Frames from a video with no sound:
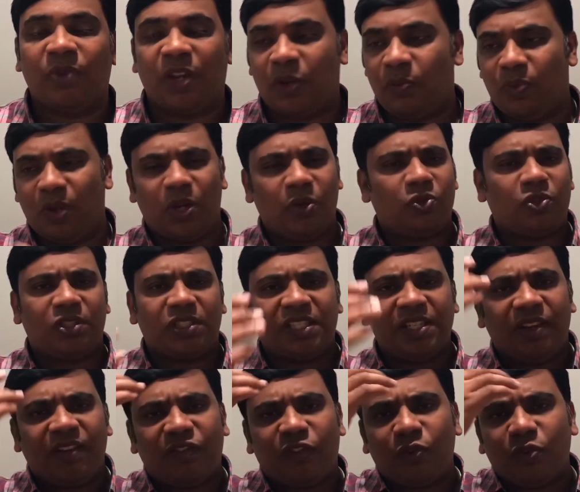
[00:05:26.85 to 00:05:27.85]

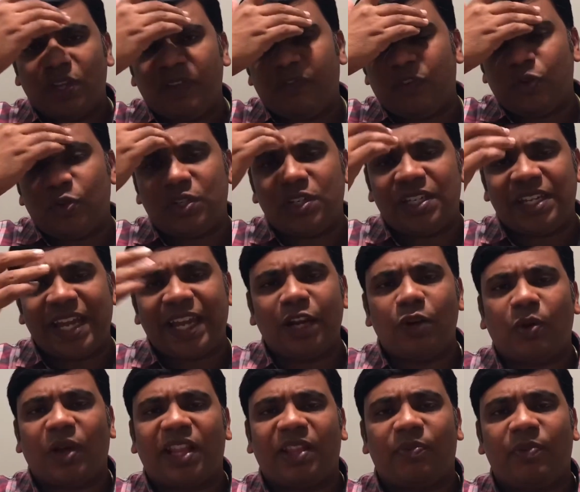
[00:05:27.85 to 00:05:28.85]
If you take a
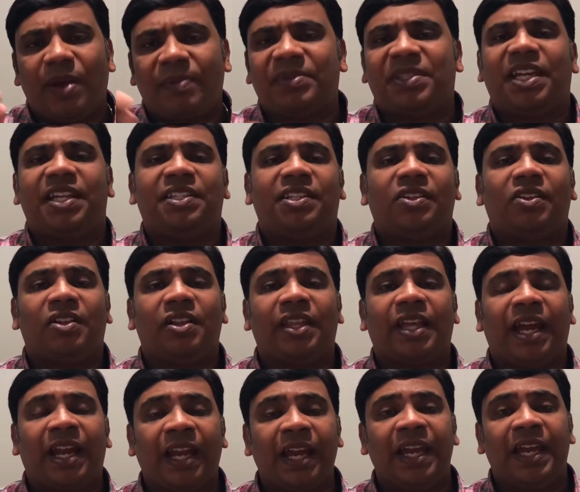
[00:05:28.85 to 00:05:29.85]
look at the websites and all
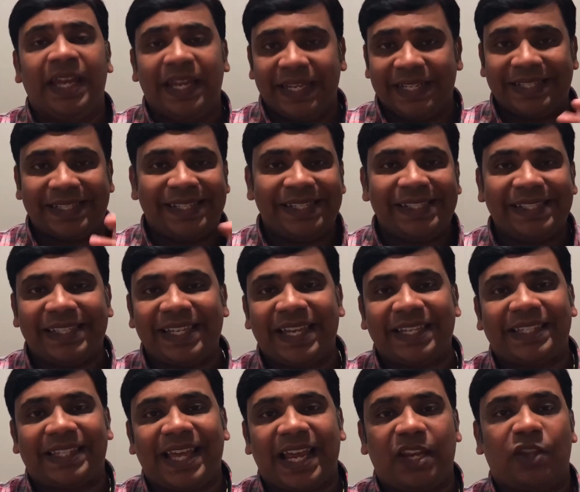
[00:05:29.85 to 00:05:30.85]
that, it still
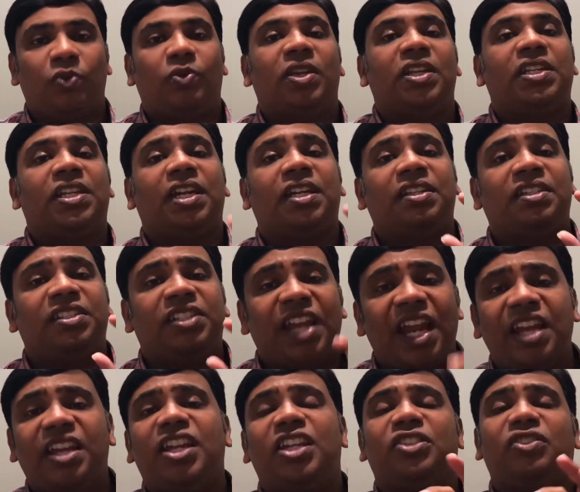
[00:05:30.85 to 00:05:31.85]
says that you can take
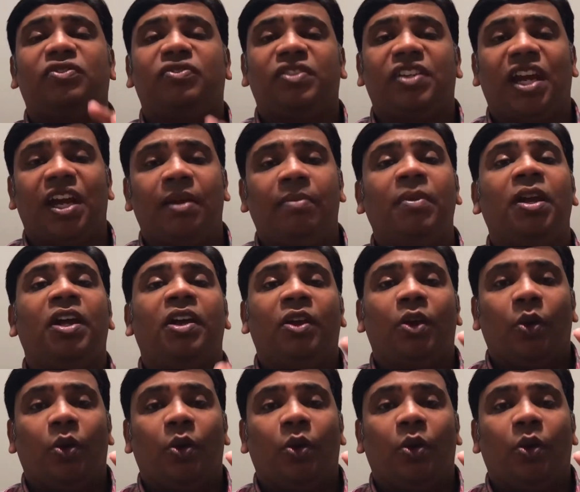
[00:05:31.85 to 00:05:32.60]
10 days of time,